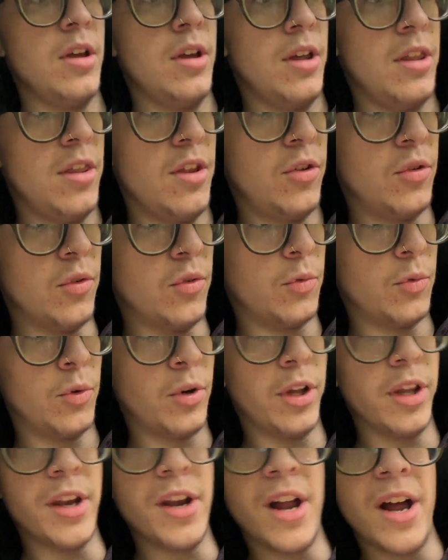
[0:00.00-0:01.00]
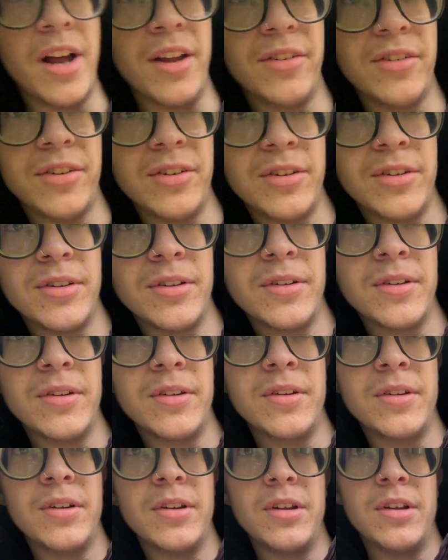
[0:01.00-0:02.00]
This one's really nice.
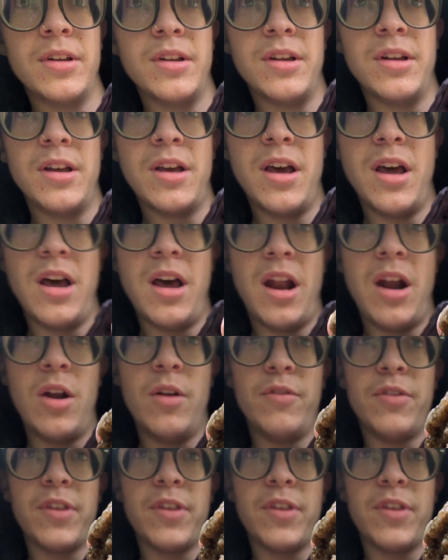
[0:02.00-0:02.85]
I don't know if the